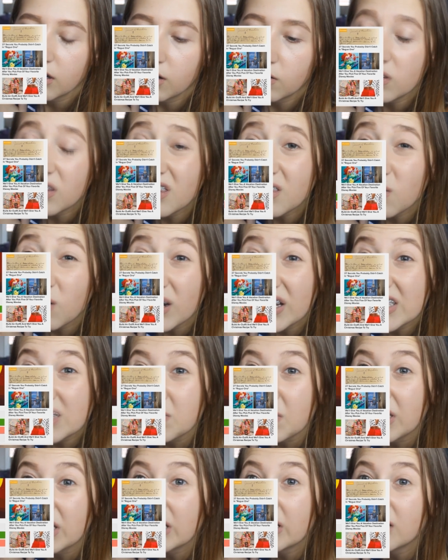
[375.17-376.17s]
Only the
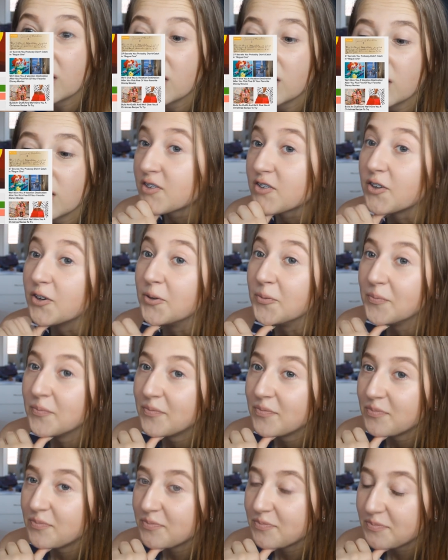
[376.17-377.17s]
wise men. So,
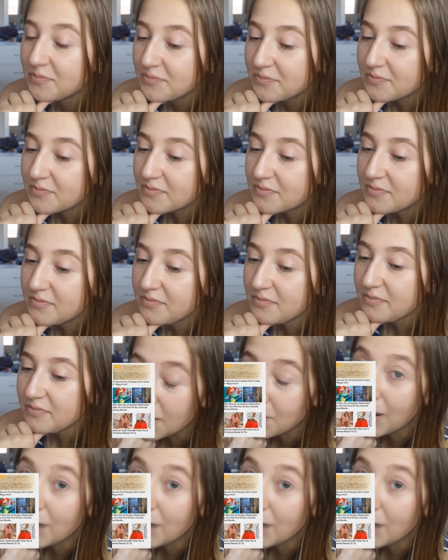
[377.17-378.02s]
I